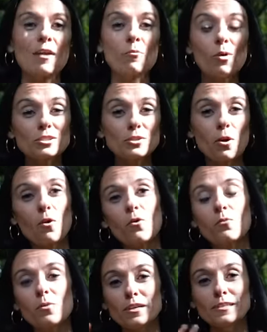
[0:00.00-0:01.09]
And once
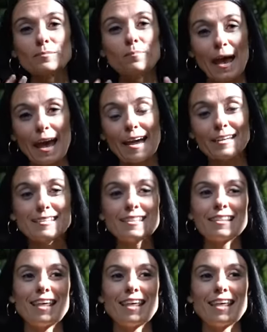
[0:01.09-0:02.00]
coal was banned,